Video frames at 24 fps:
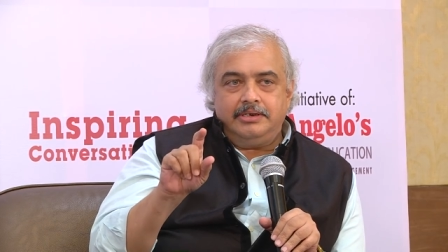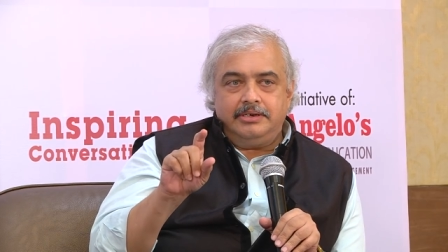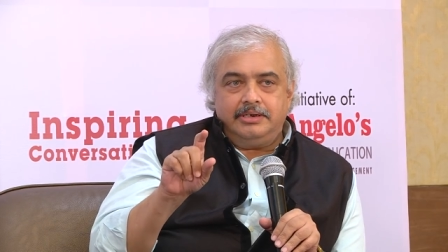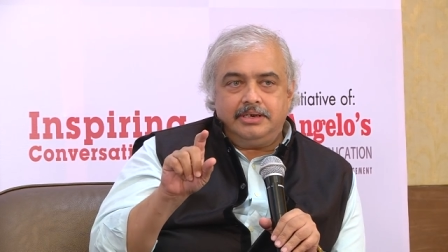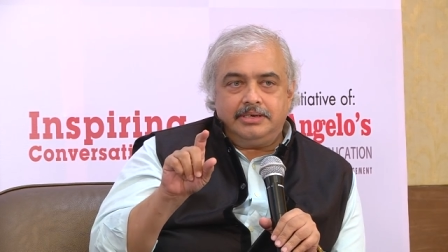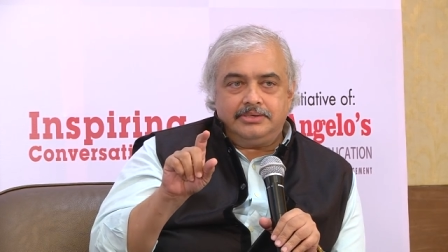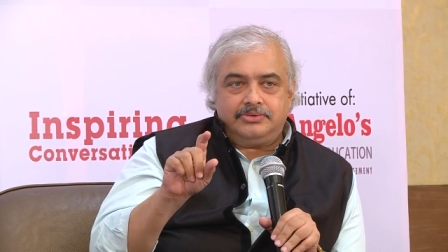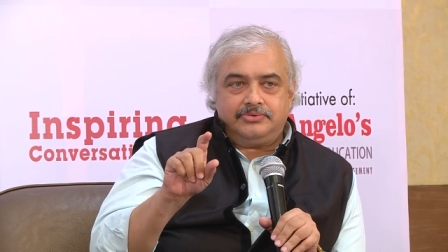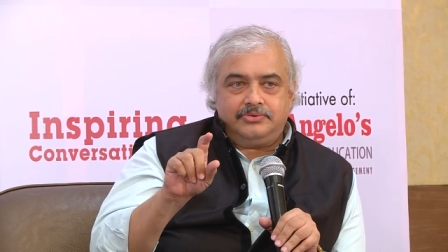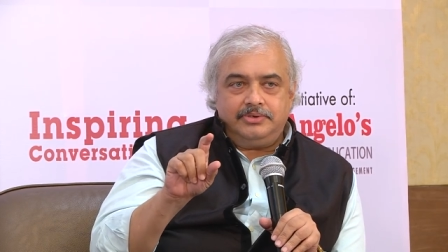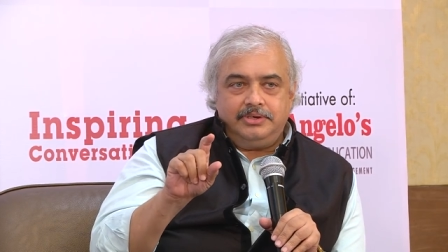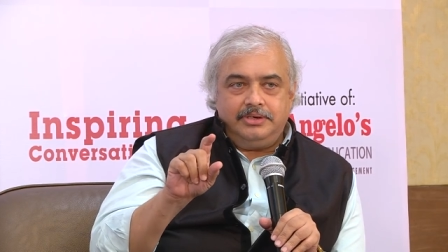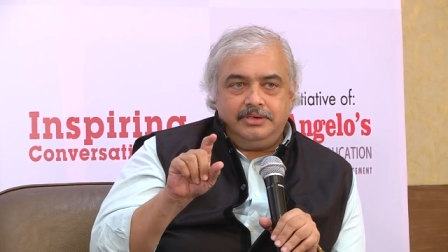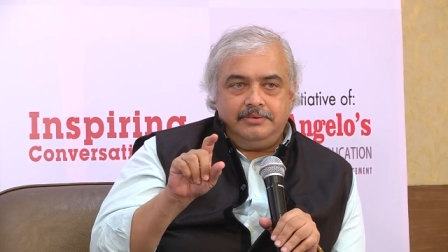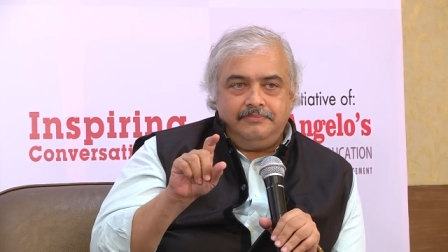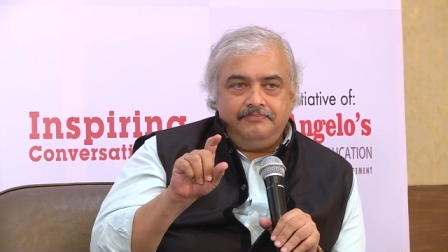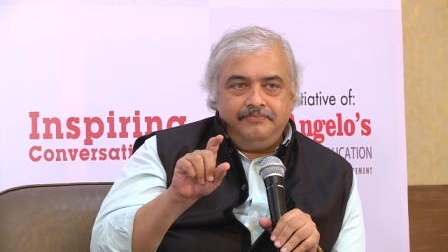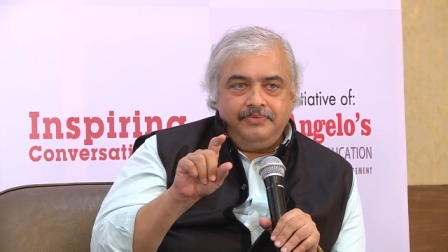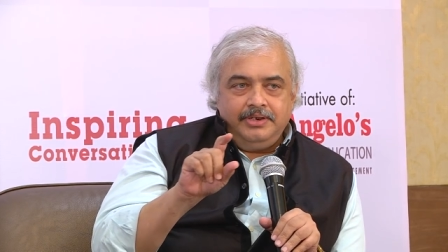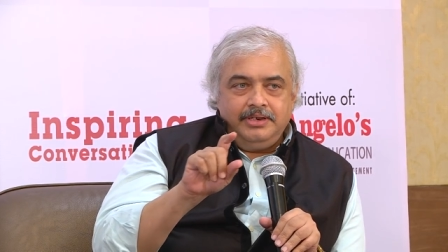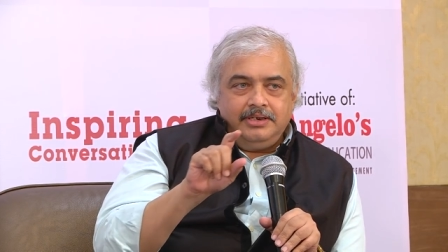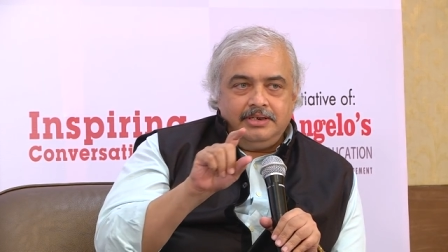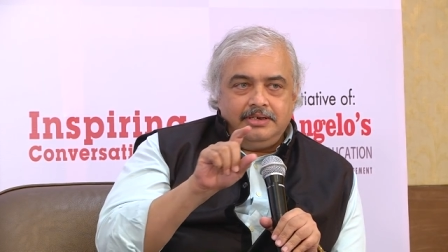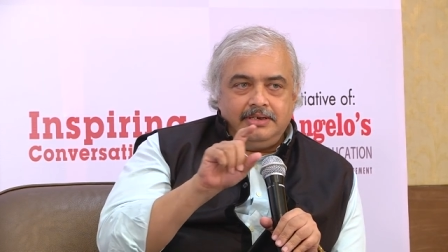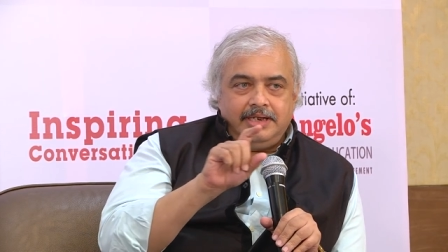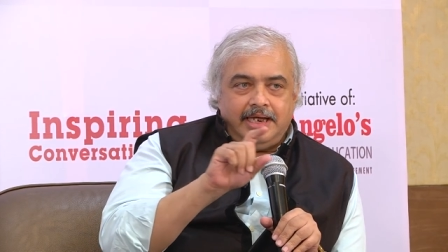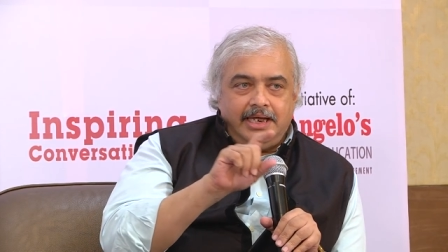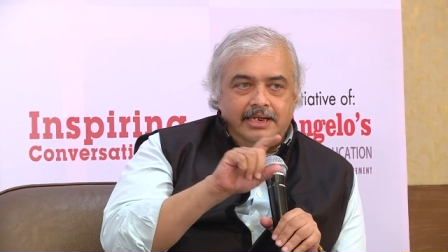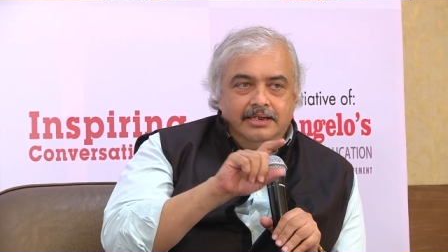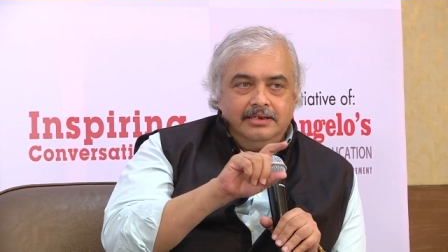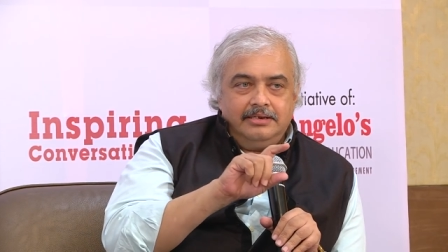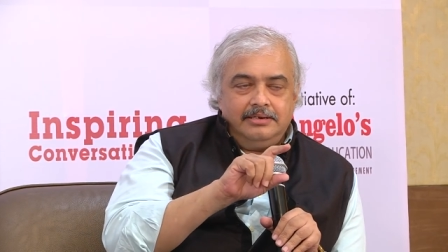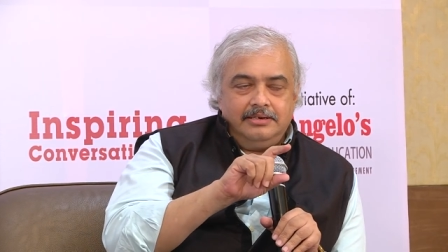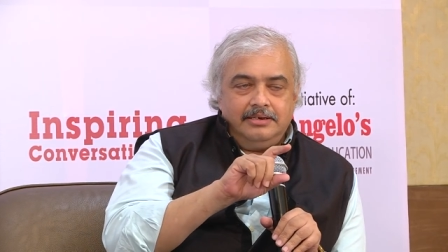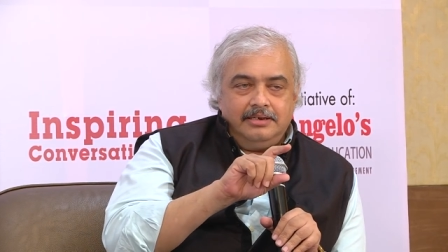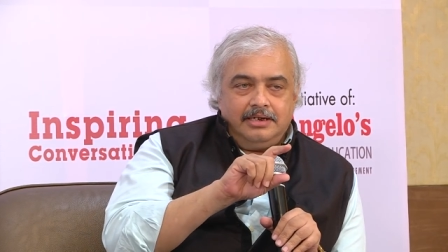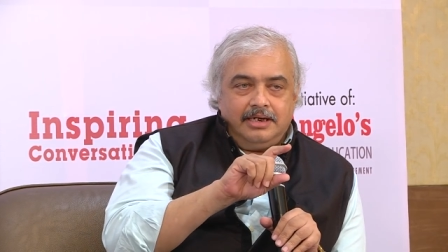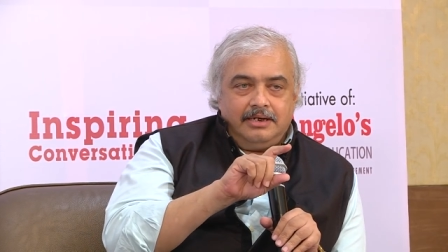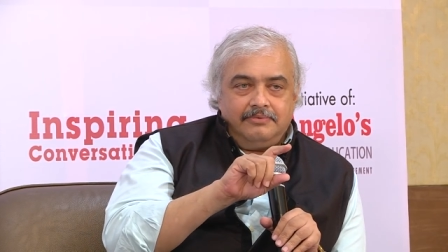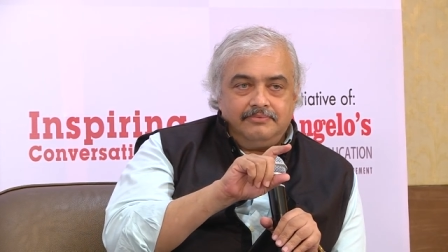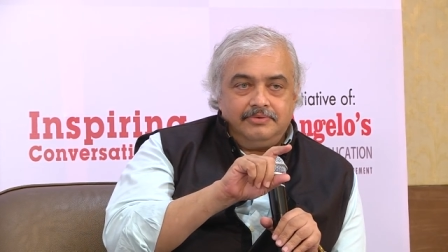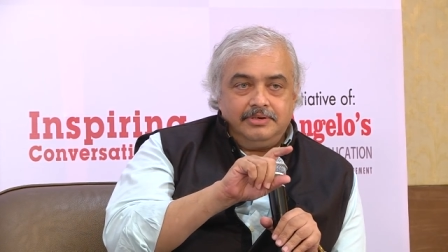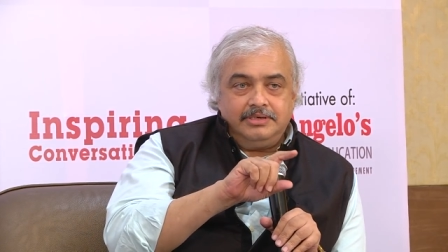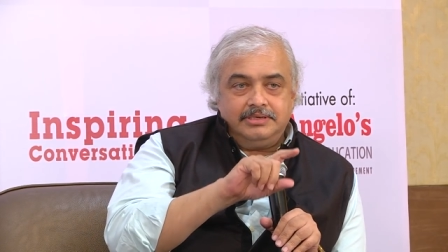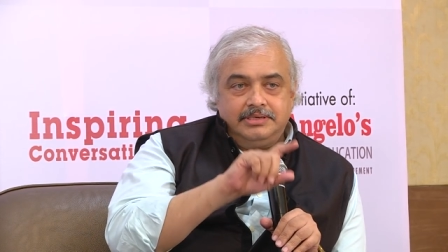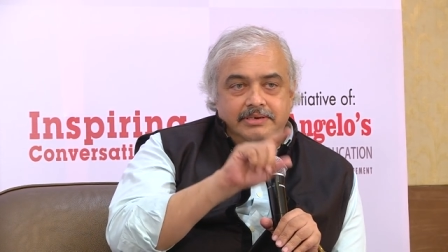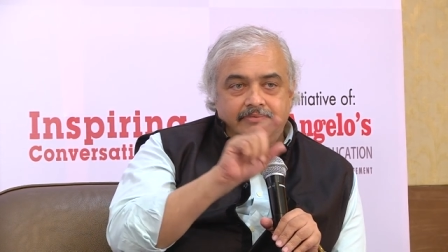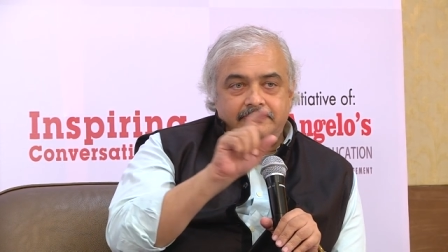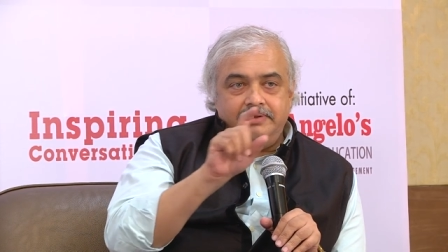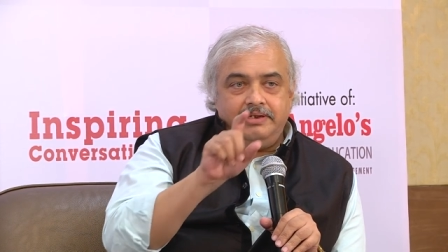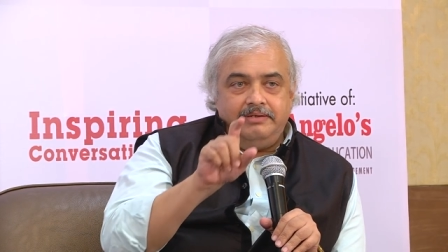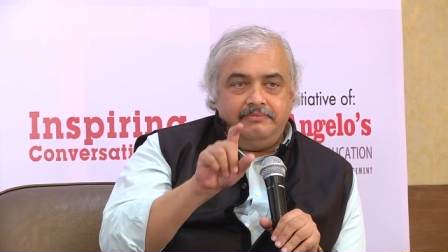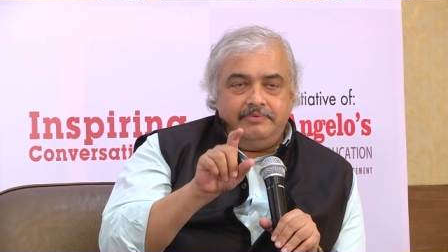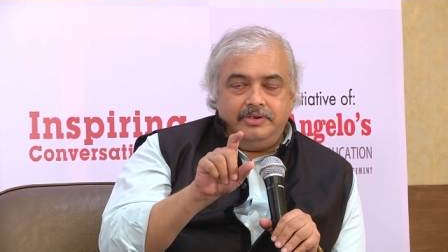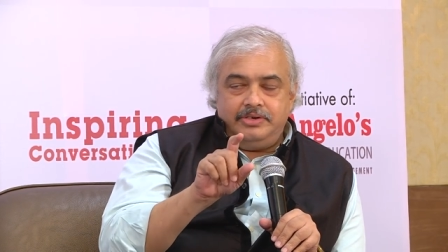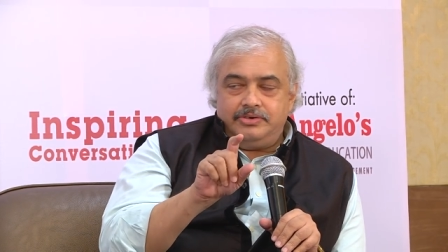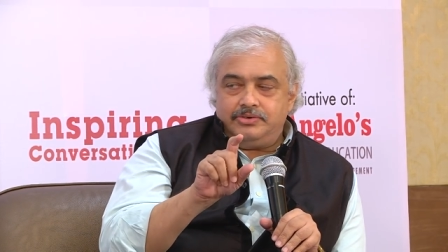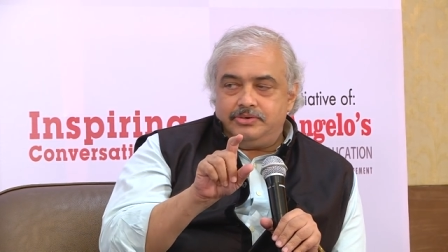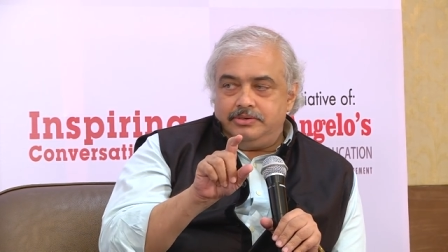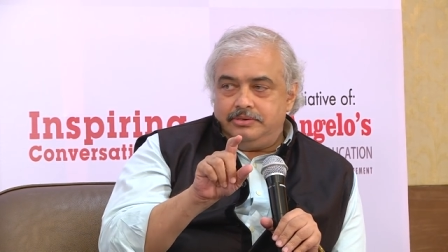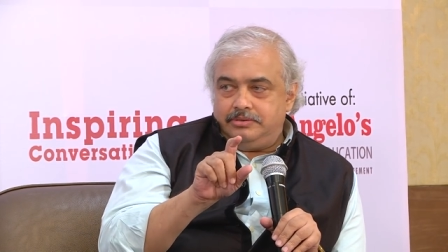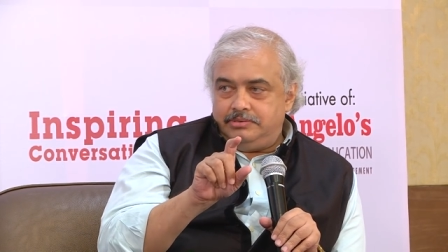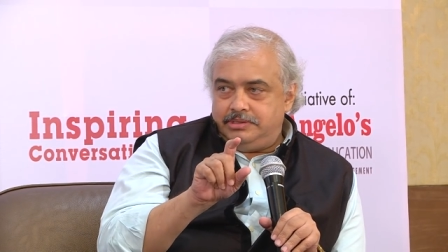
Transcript: industry than after the civil aviation.